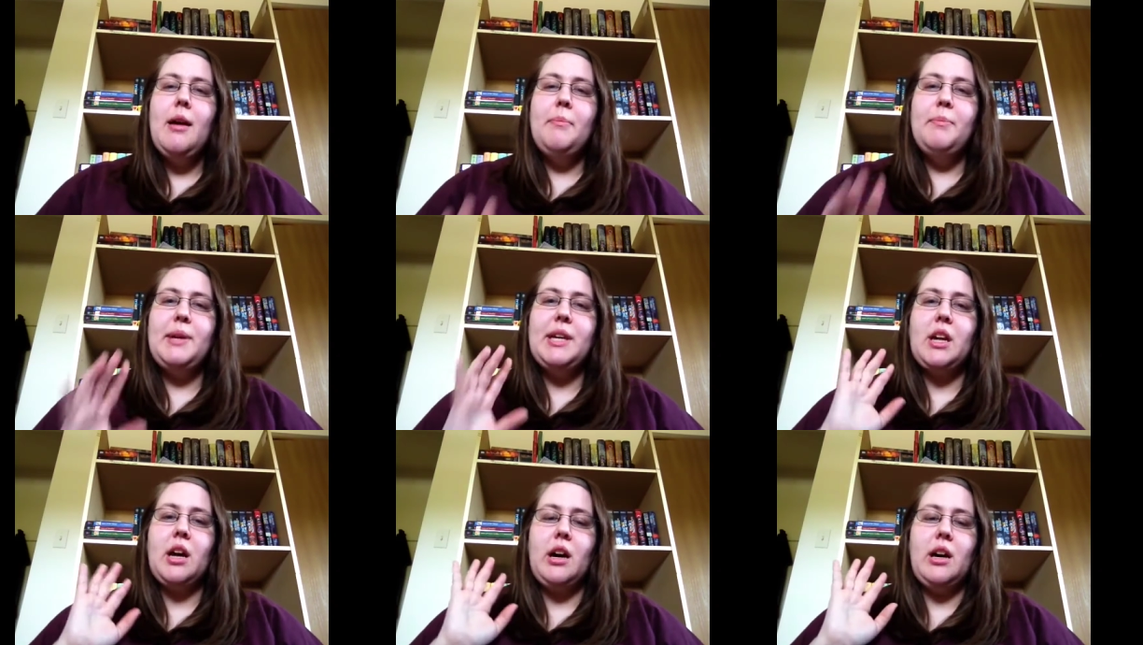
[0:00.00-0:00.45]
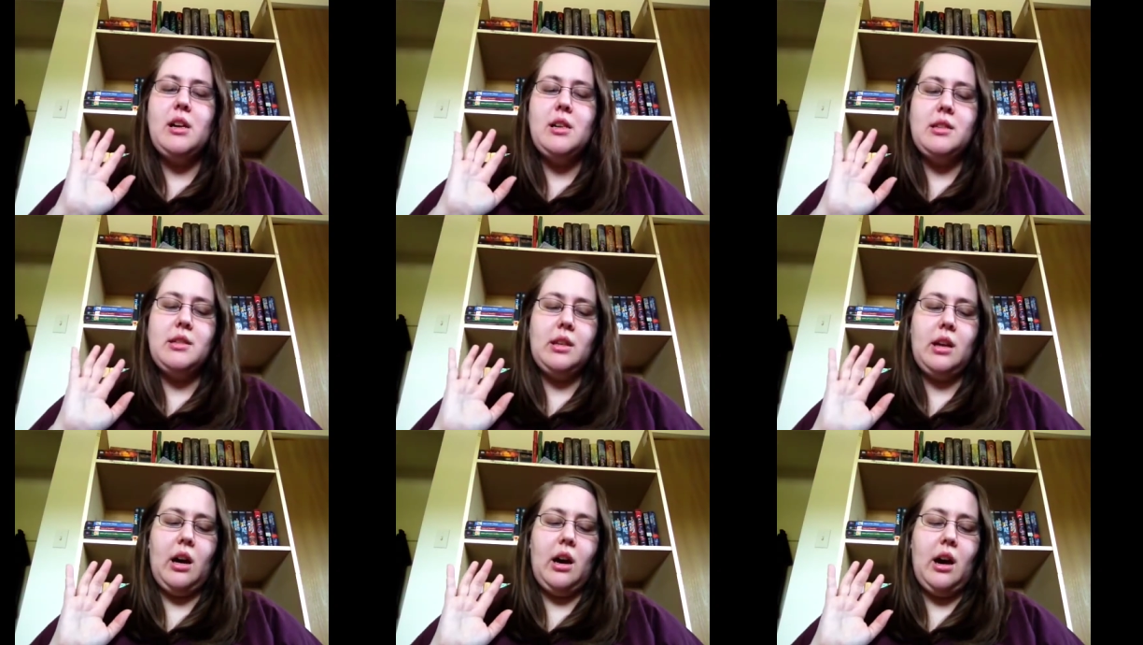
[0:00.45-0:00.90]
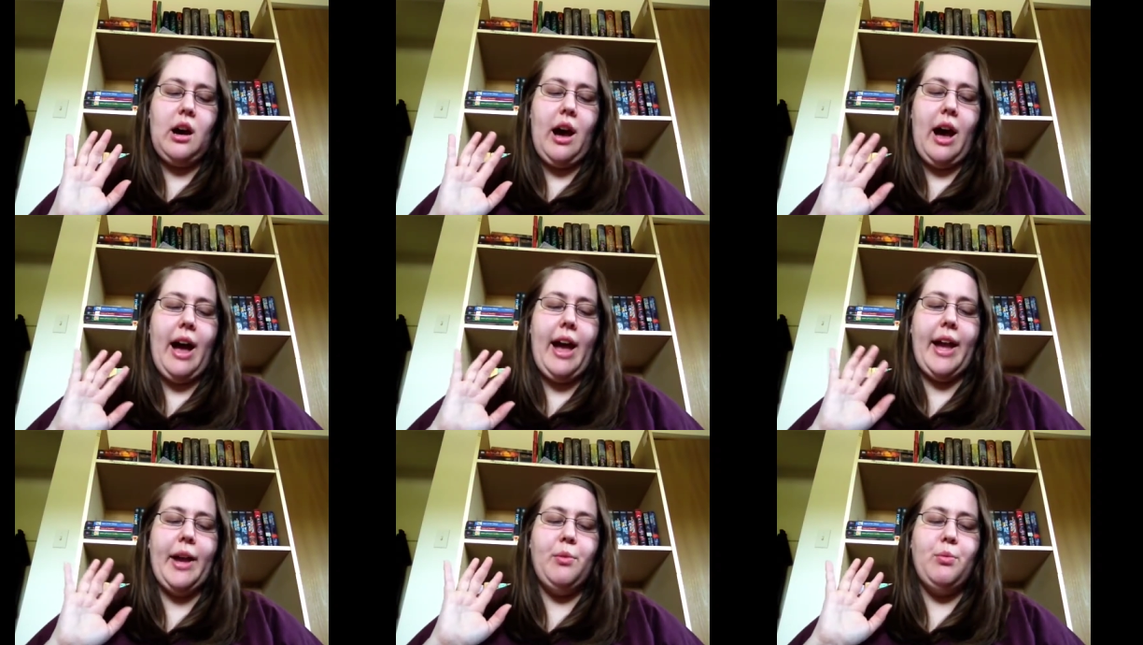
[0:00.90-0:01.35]
because
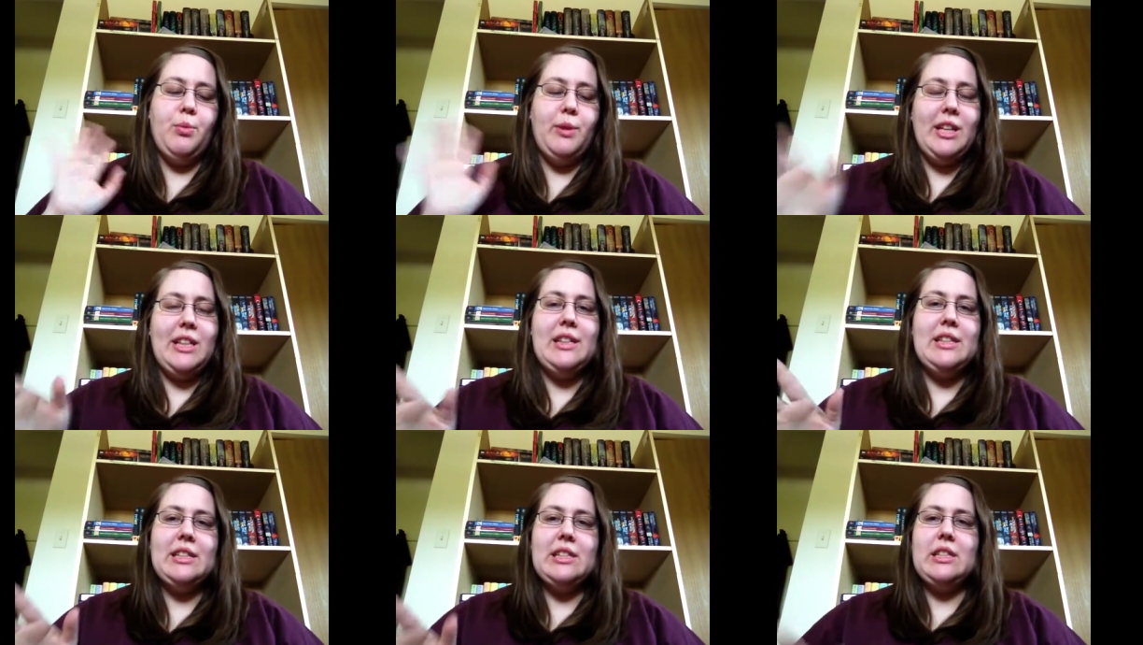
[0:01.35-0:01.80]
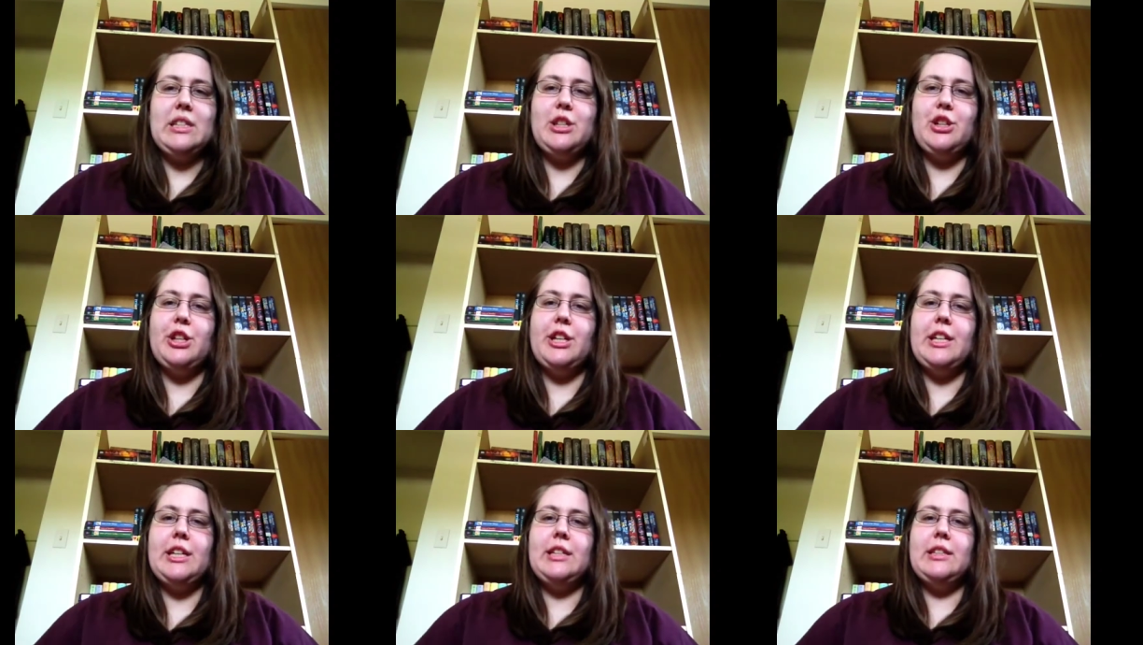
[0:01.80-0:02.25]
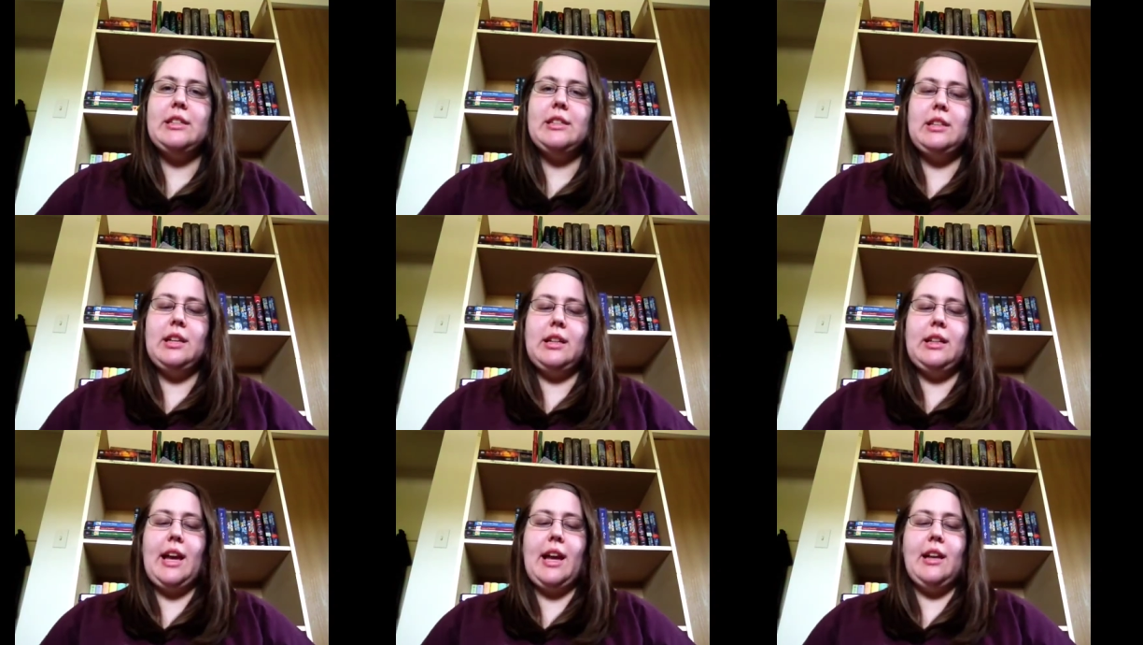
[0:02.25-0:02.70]
I read this series,
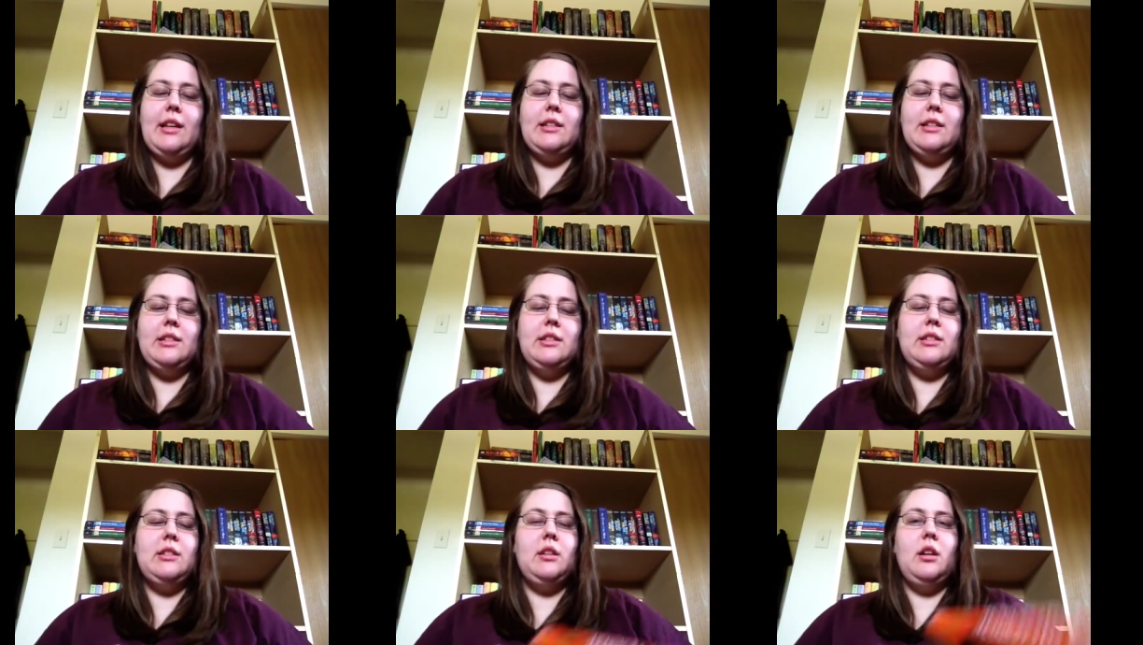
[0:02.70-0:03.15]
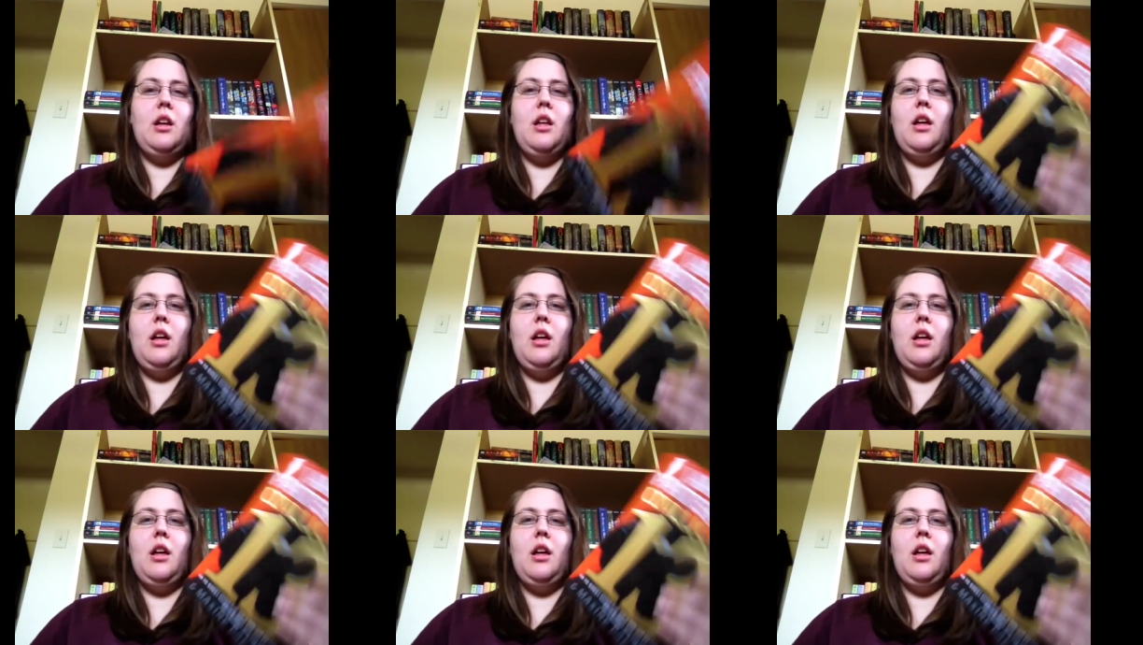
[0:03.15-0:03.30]
and that is